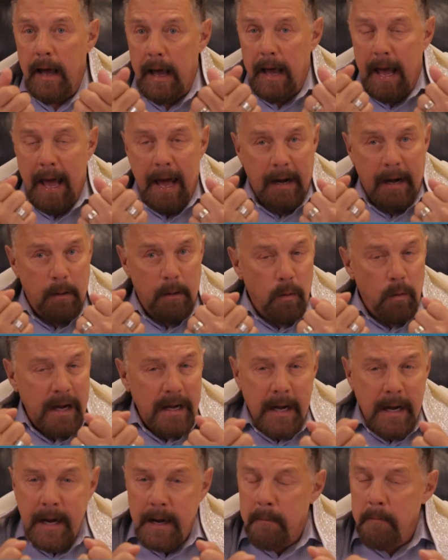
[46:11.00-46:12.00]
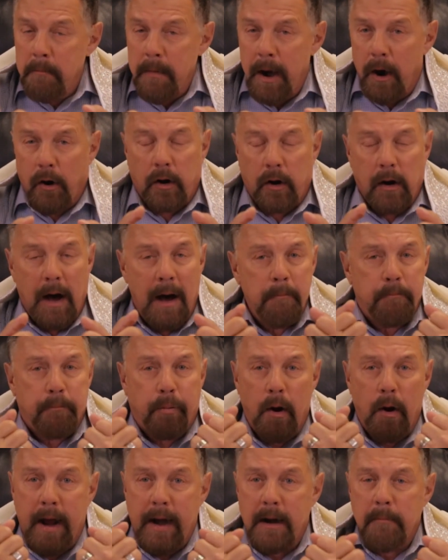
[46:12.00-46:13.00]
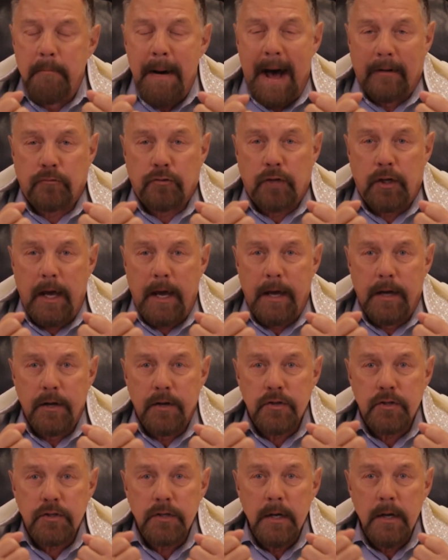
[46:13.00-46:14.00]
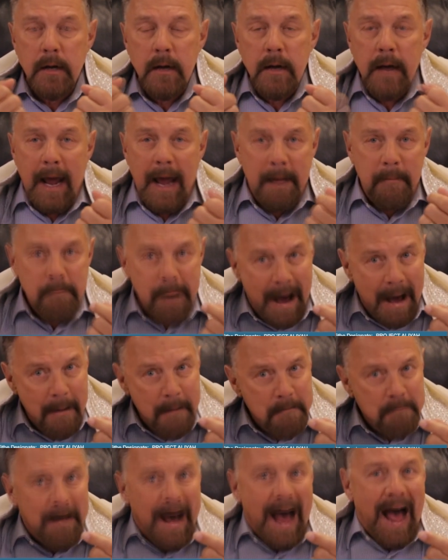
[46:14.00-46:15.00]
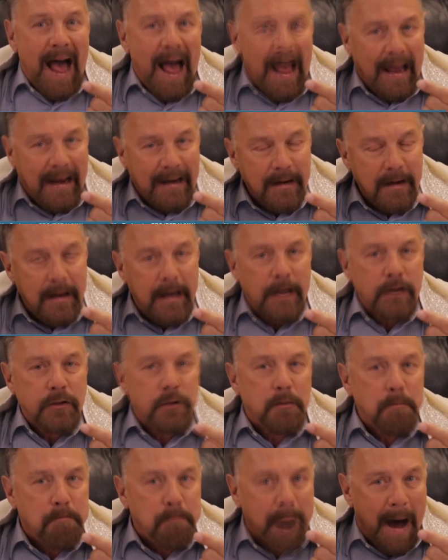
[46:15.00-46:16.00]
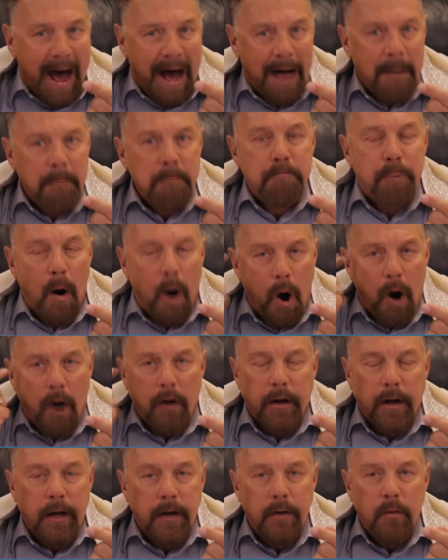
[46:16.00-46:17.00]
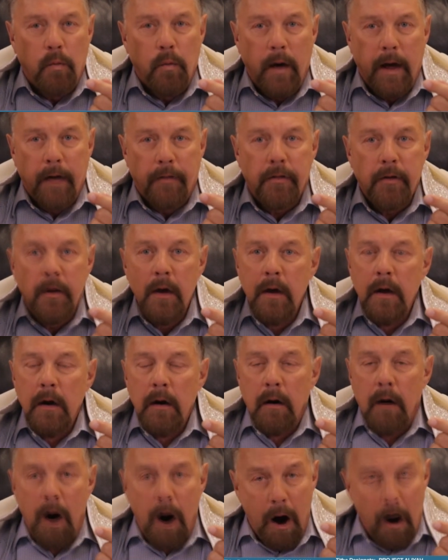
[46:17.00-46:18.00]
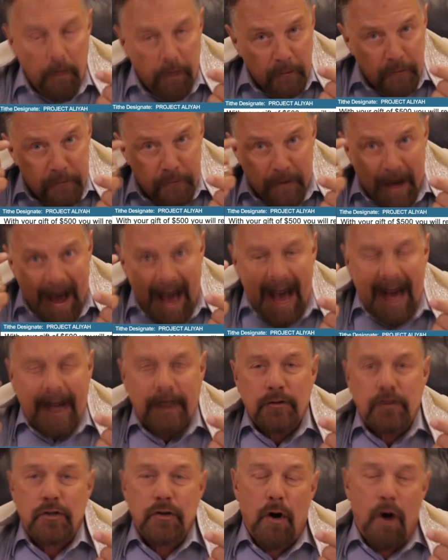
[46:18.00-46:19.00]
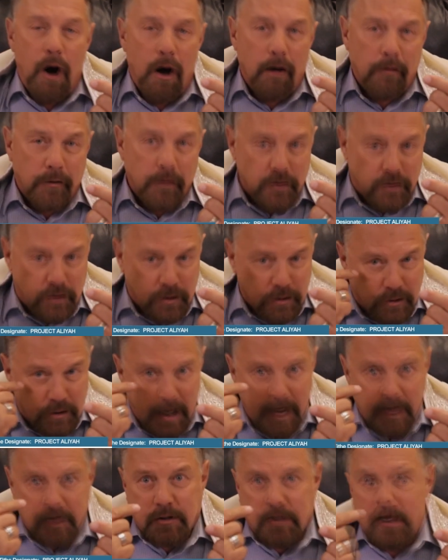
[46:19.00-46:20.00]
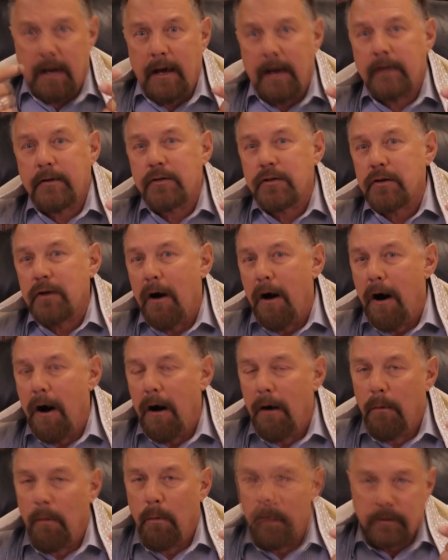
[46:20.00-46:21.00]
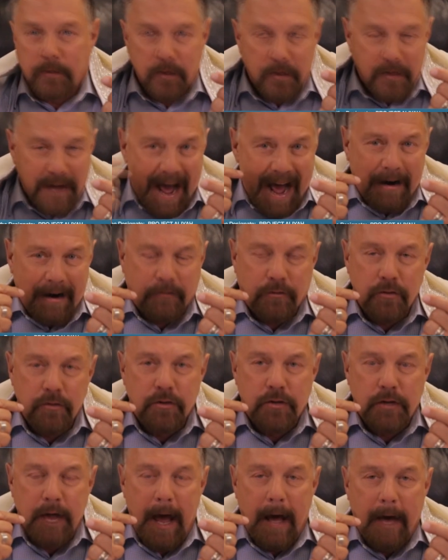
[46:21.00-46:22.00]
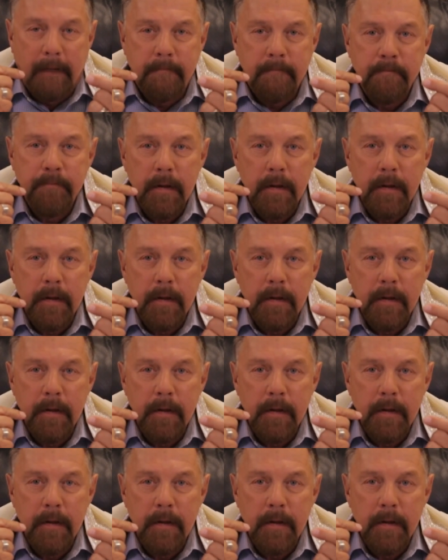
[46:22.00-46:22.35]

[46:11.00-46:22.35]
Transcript: and we need a miracle. I'm praying about tiz, and my mind is bombarded with all the facts, all the statistics, all what the doctor said